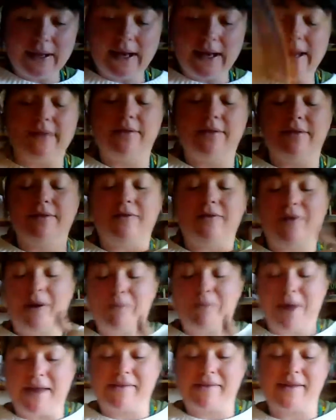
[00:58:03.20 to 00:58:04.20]
and
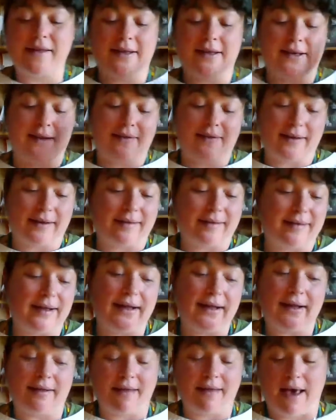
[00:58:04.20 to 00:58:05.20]
divine masculine is like
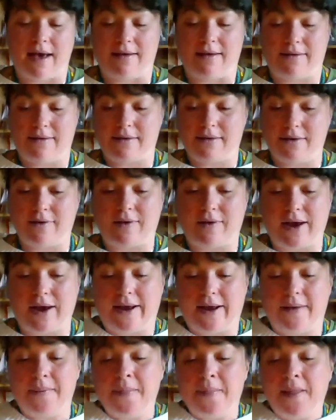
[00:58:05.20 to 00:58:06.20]
seeing that,
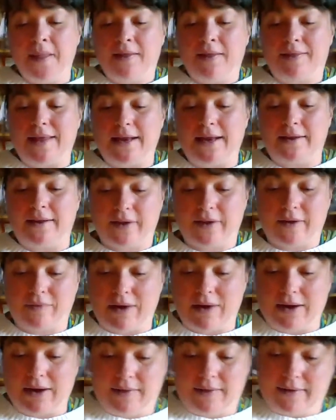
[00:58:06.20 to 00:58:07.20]
okay, that it's like
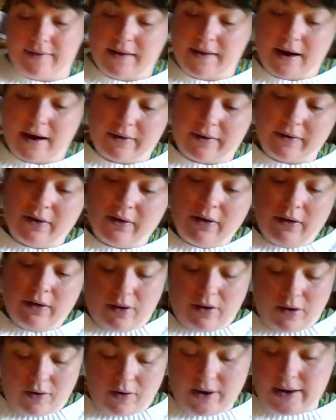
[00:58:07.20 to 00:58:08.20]
written in the stars.
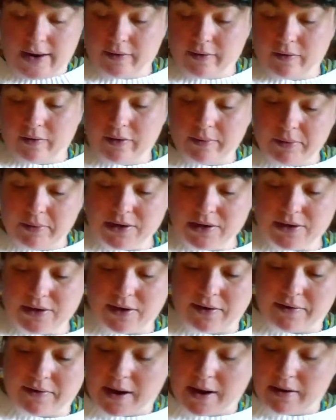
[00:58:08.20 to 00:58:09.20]
Okay, so let me
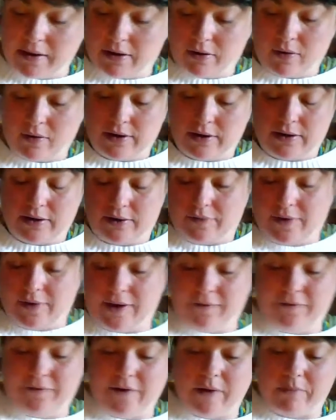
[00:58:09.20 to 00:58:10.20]
just, I'm gonna go on to
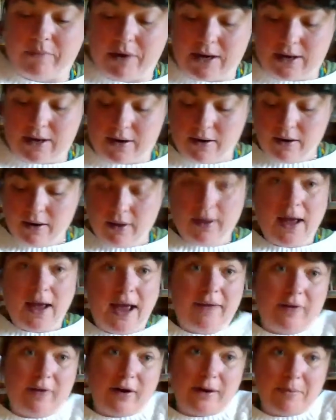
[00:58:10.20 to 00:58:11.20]
divine feminine.
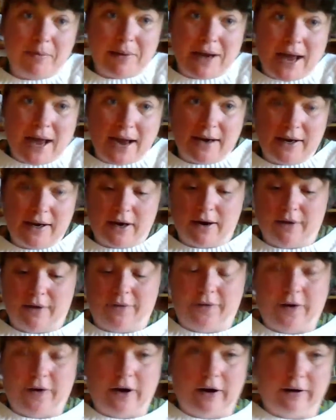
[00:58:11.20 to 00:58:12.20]
I've already been on here
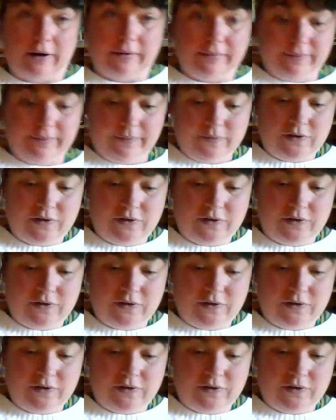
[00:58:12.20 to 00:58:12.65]
for